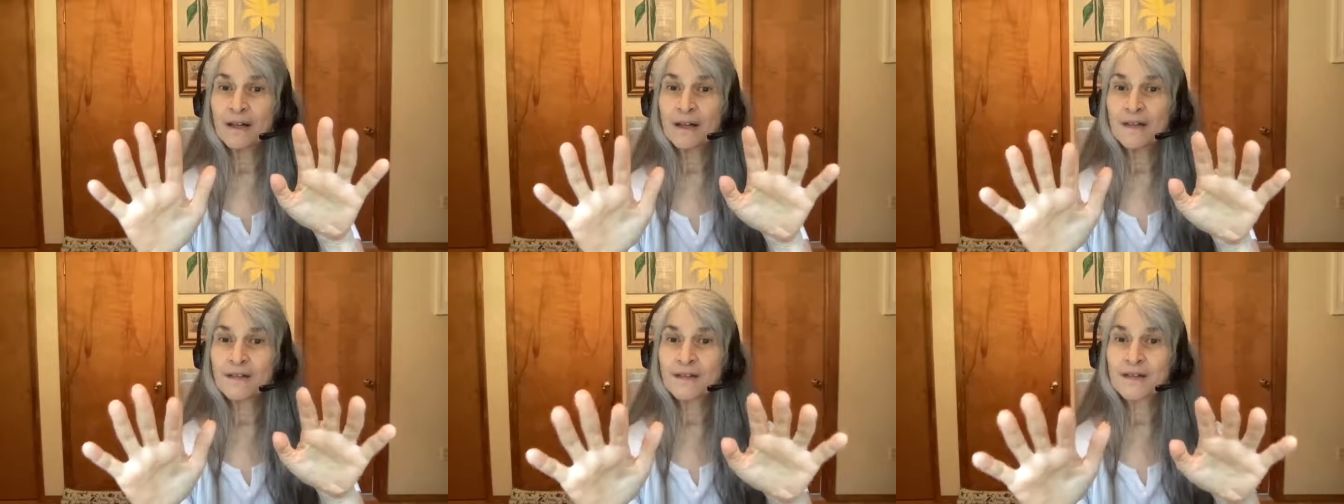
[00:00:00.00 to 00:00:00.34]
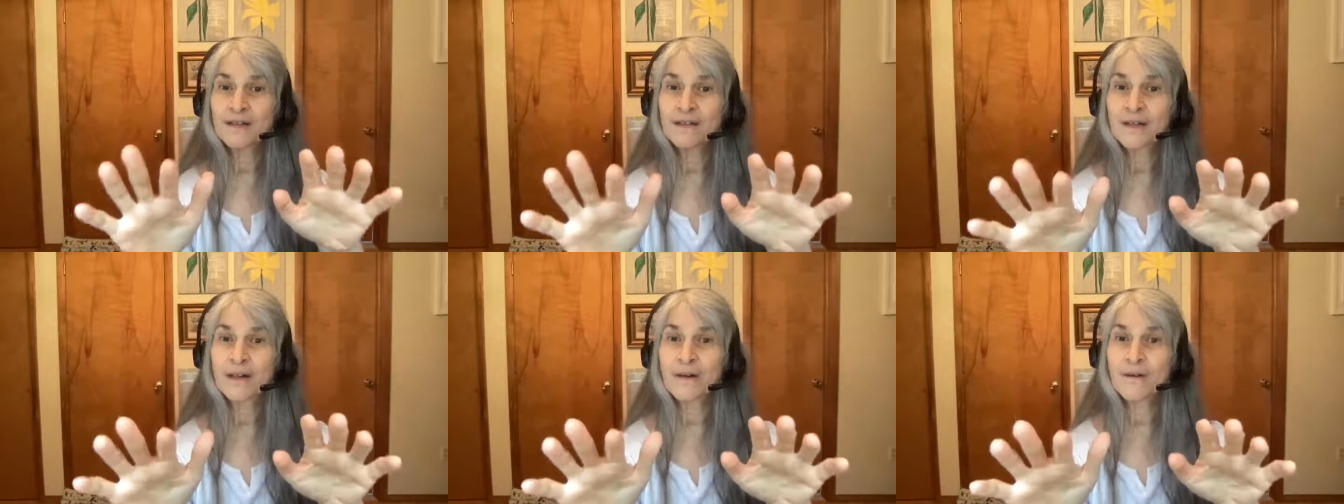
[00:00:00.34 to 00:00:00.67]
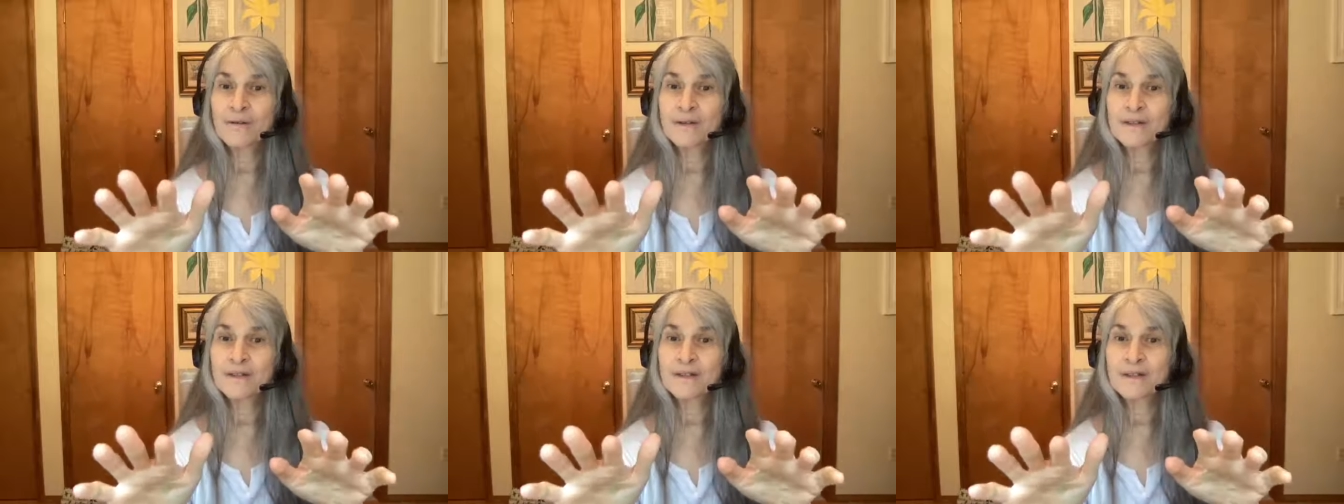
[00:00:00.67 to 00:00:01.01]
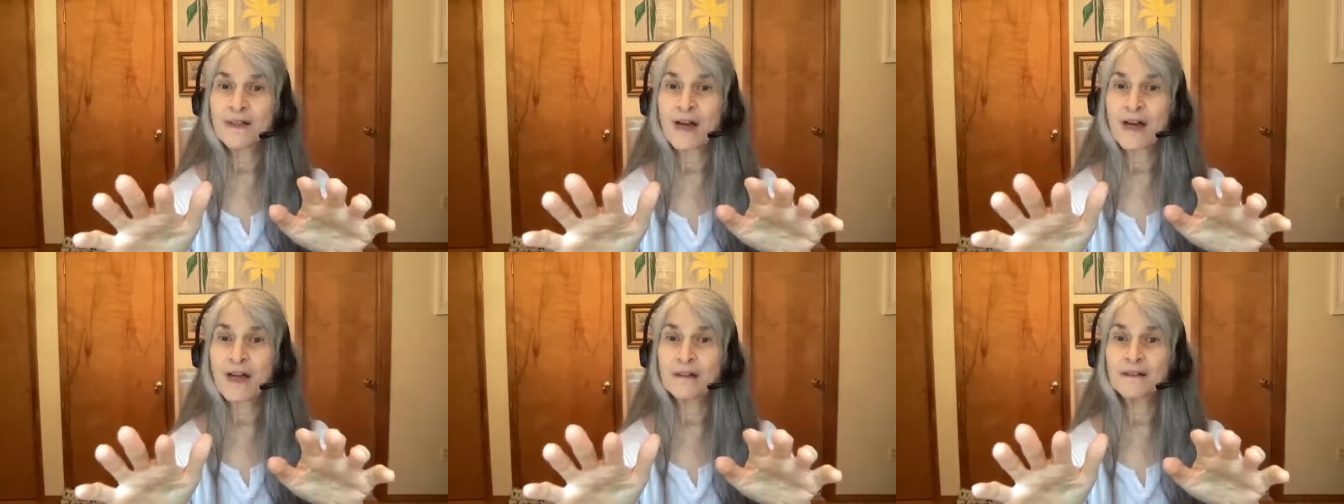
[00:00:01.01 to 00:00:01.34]
and just go
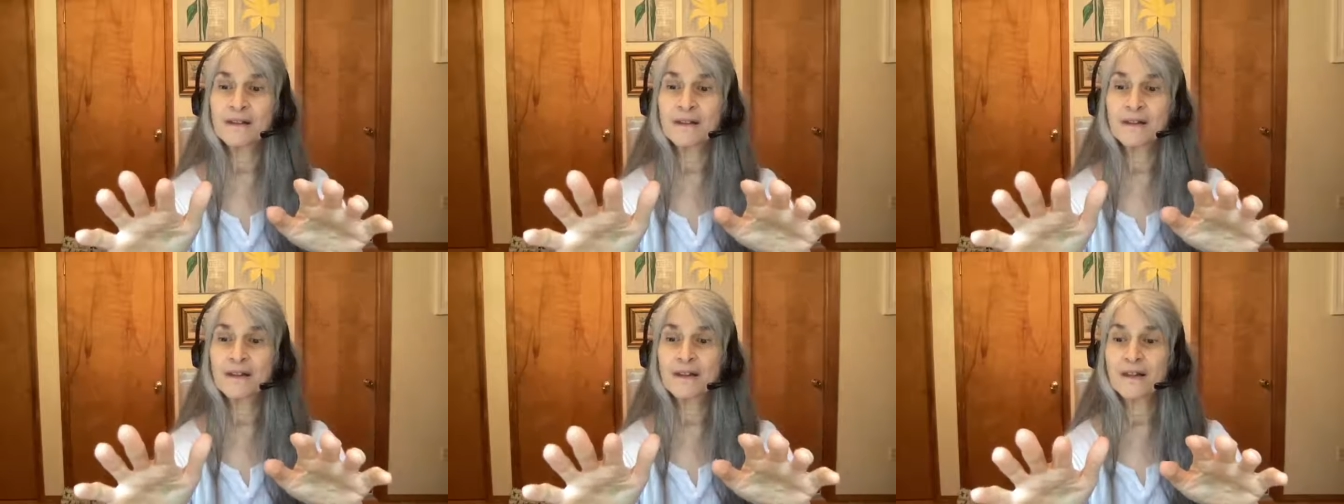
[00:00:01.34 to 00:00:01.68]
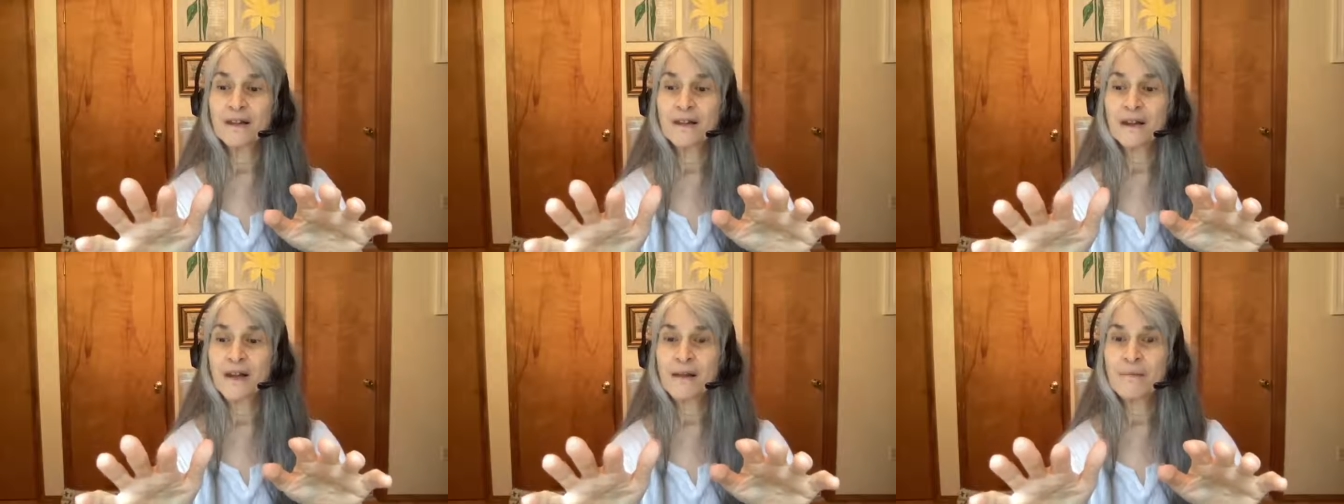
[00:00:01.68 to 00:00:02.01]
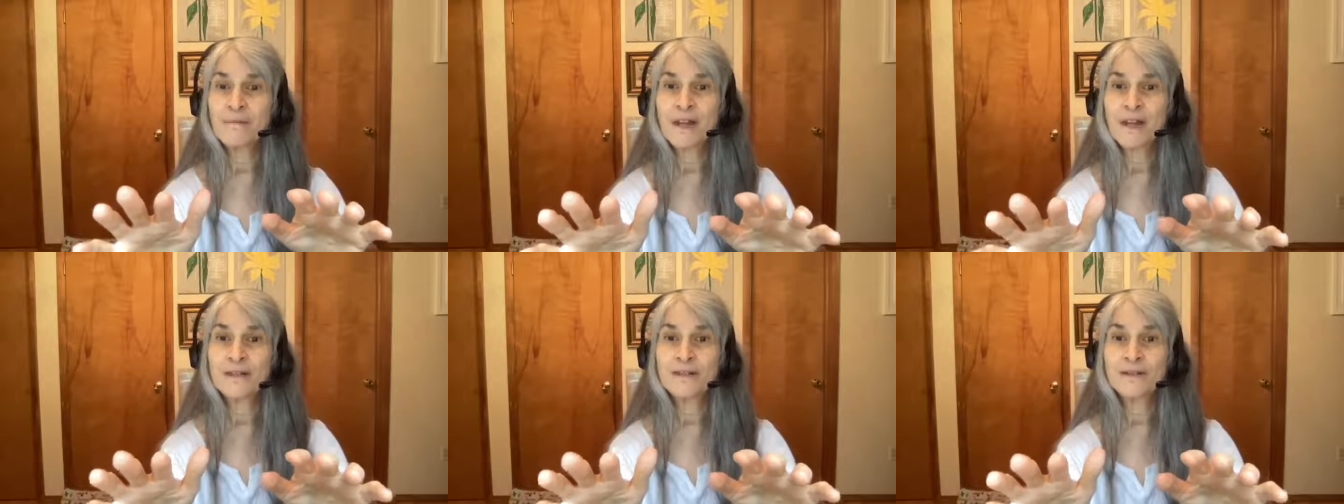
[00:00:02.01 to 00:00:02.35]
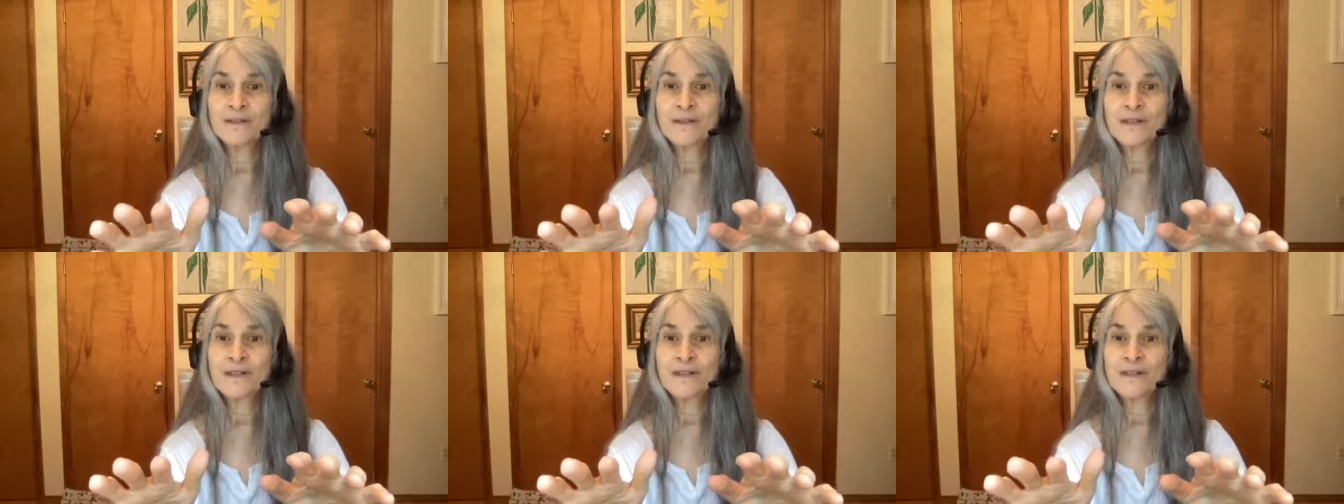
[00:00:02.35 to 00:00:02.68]
inside and my
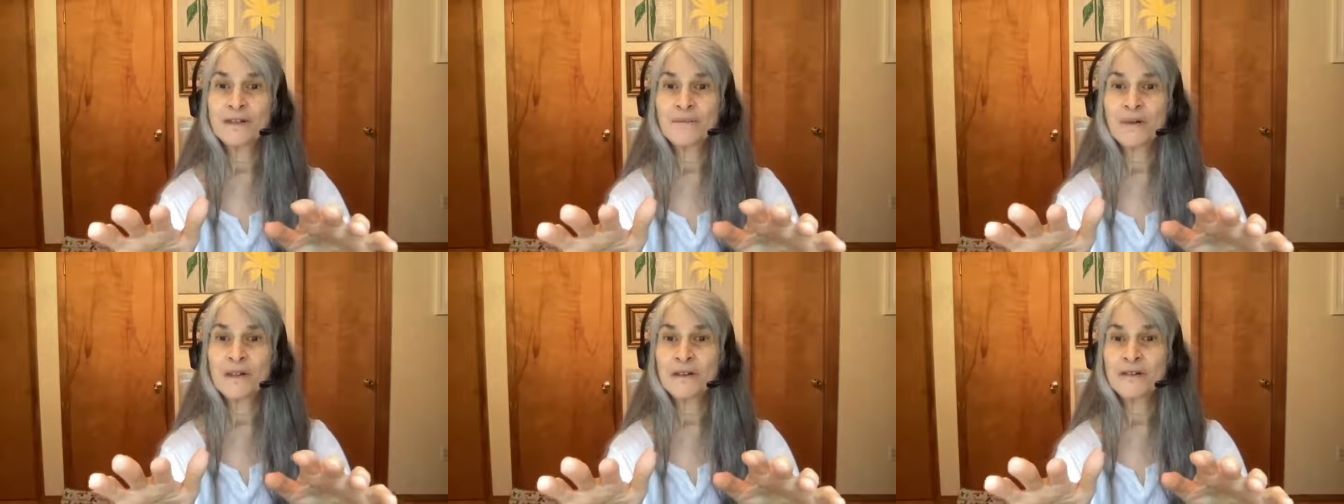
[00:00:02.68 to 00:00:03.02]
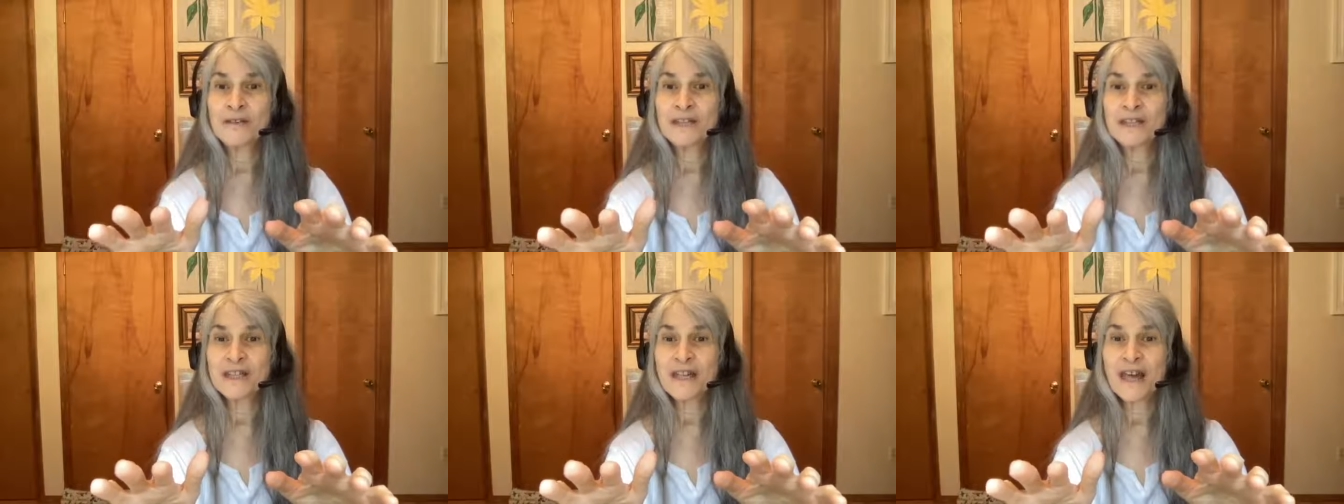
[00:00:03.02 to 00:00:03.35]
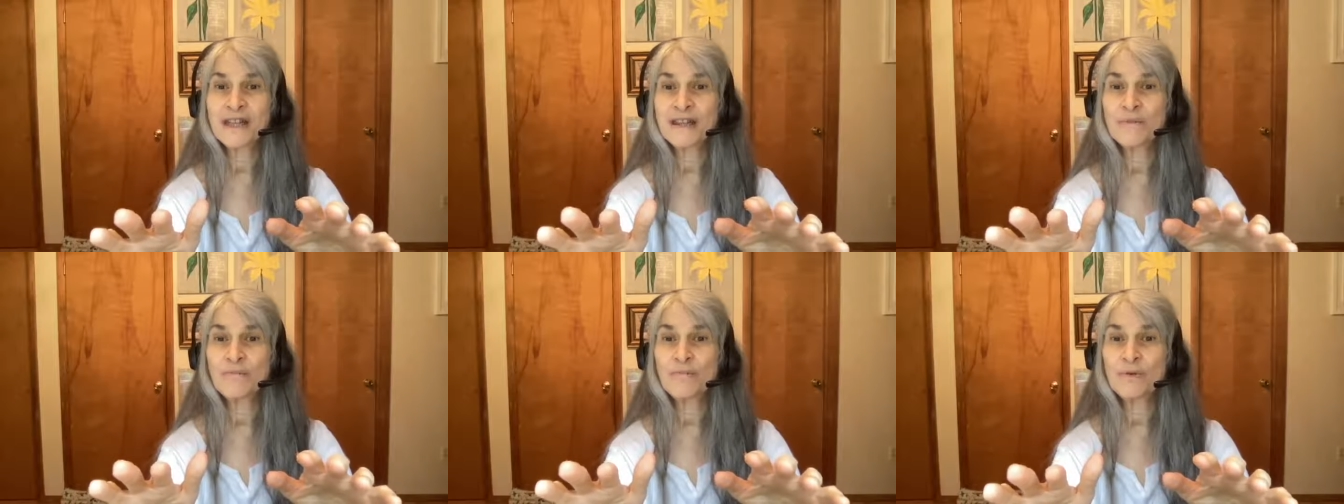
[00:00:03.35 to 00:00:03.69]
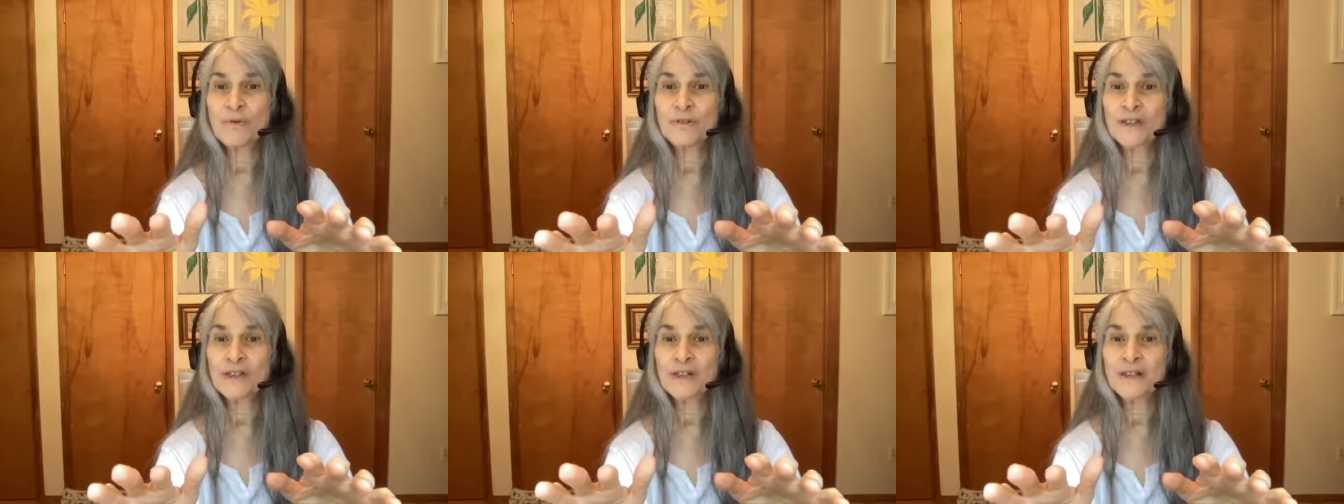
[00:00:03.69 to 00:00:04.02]
hands would disappear inside the
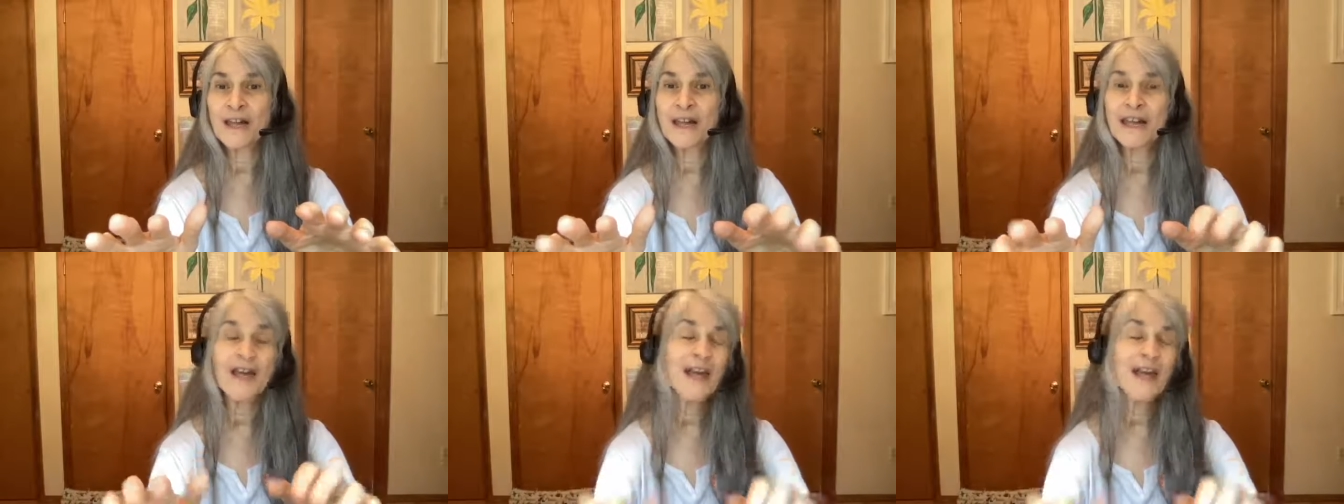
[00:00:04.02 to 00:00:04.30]
person.